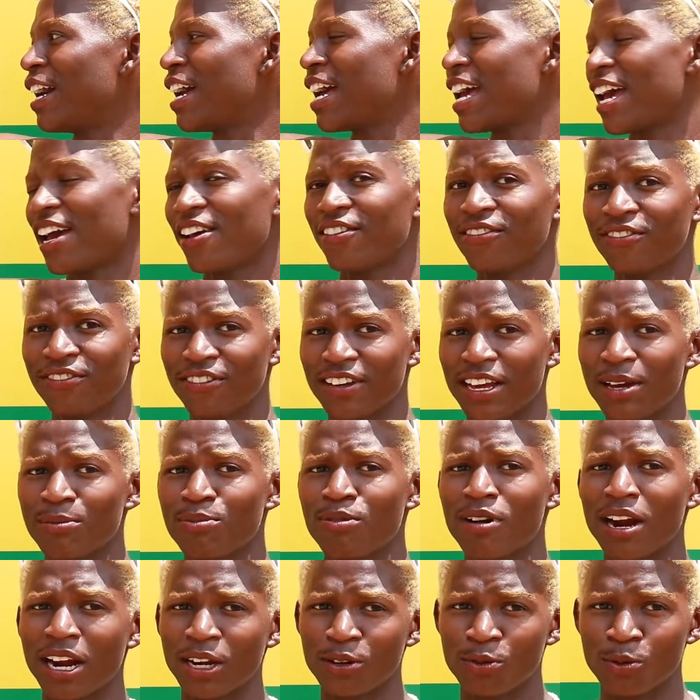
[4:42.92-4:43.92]
have a
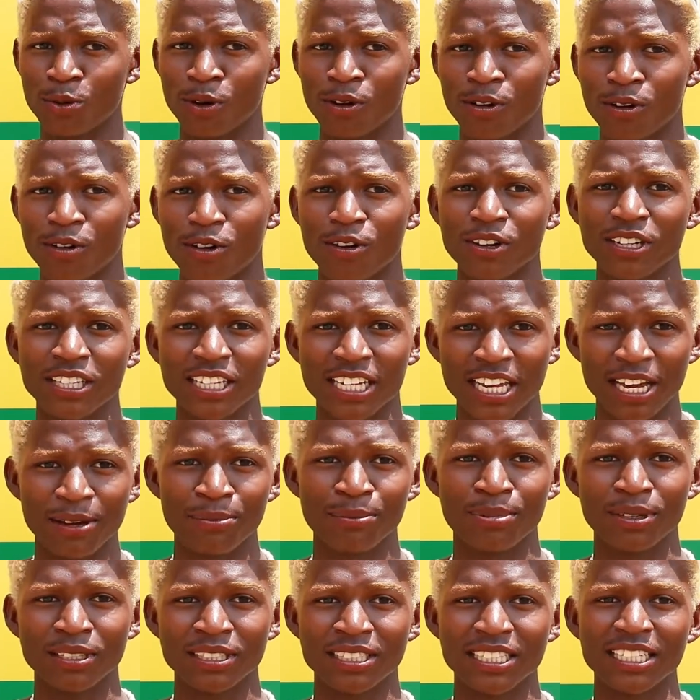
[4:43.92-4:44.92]
pride wall on
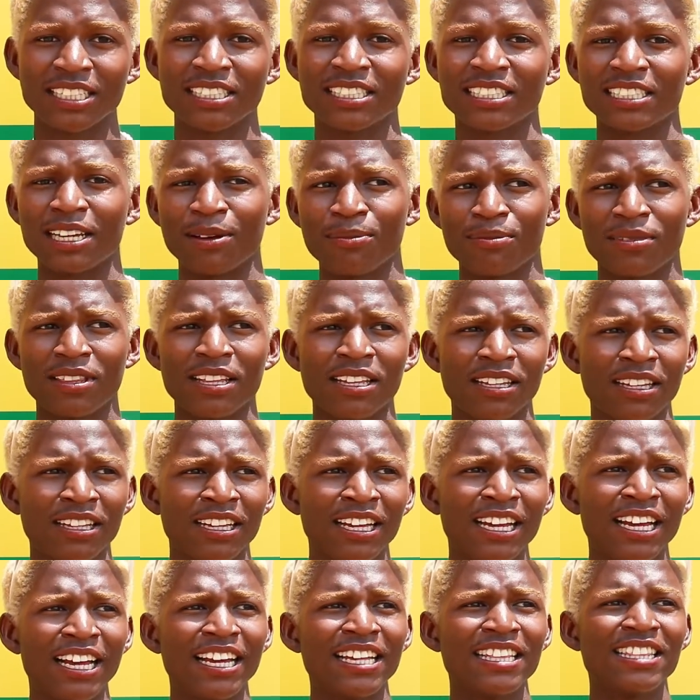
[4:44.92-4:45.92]
campus as something
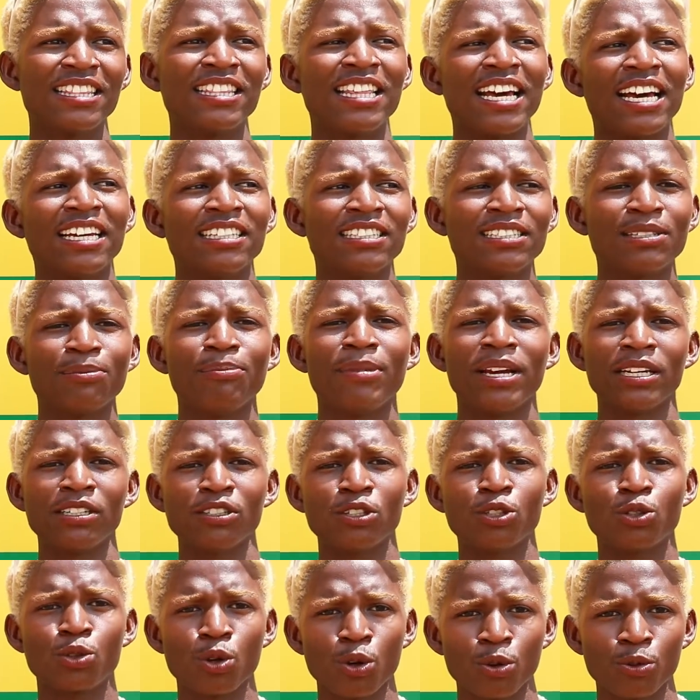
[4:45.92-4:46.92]
that's
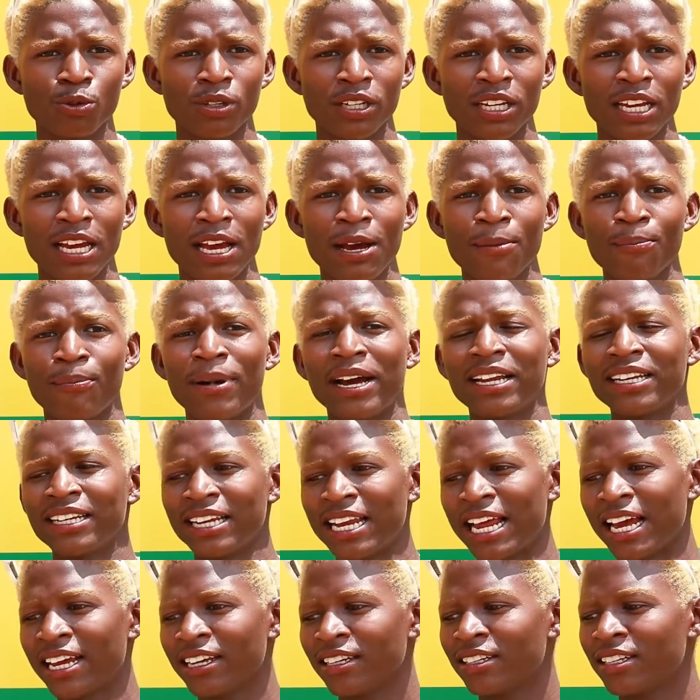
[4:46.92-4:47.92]
mandatory. But
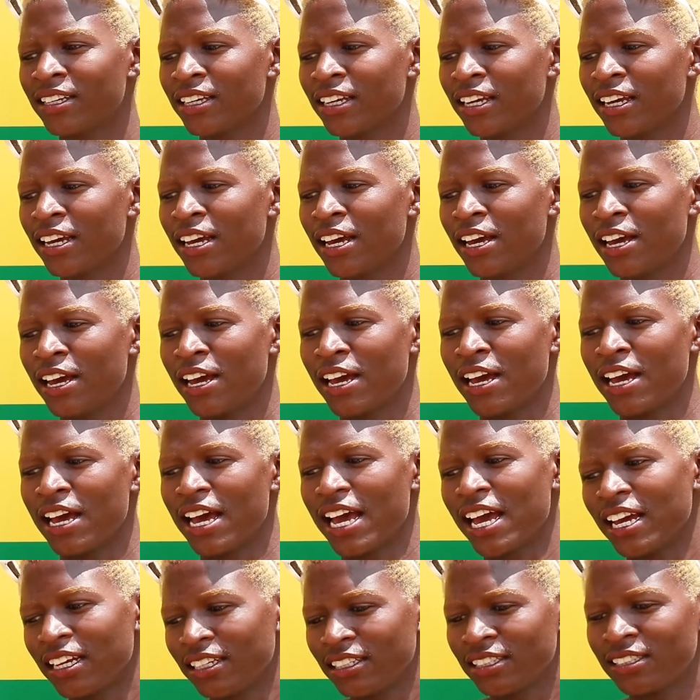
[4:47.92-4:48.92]
like
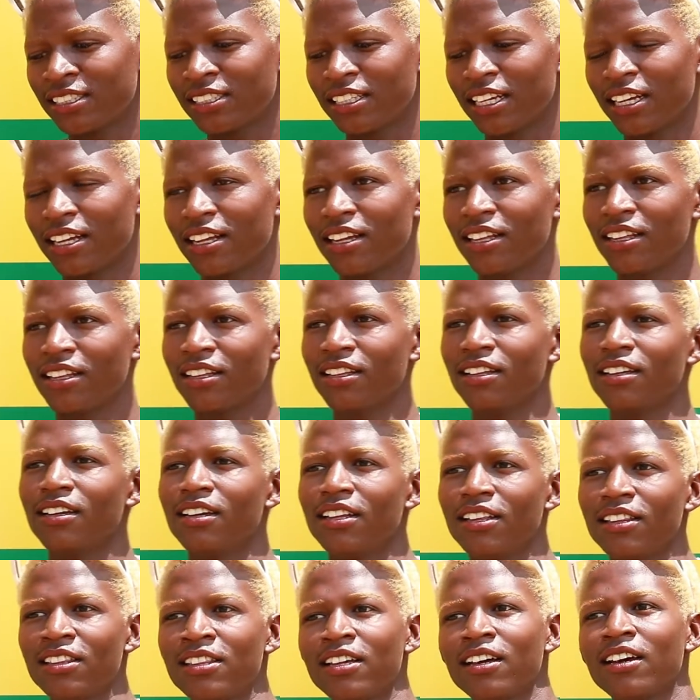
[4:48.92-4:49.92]
as
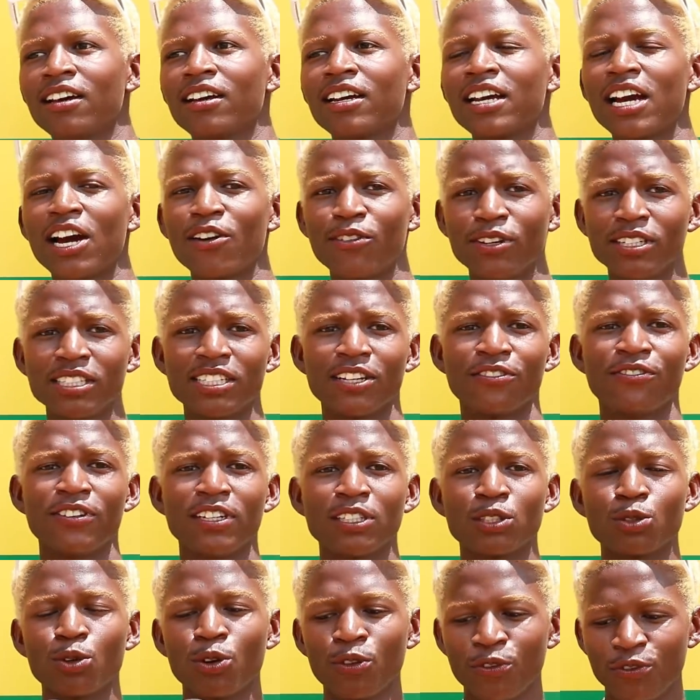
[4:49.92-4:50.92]
the current
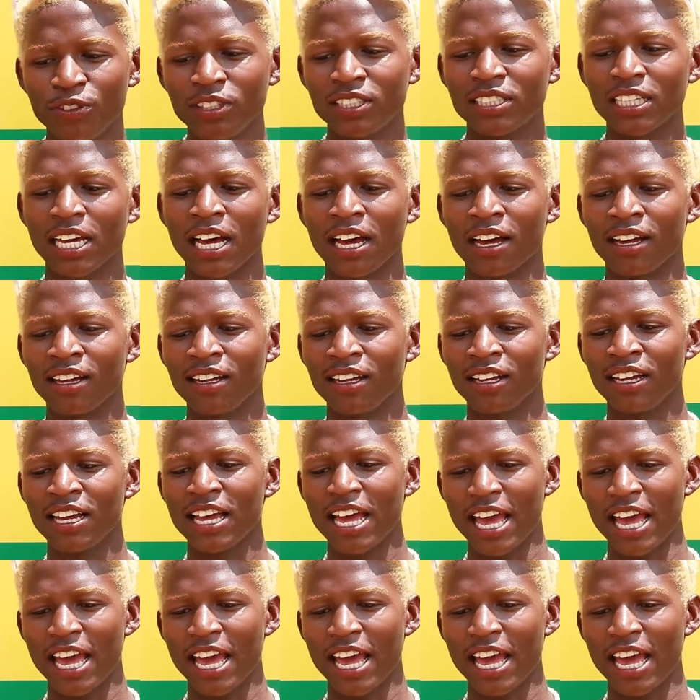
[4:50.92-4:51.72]
affairs officer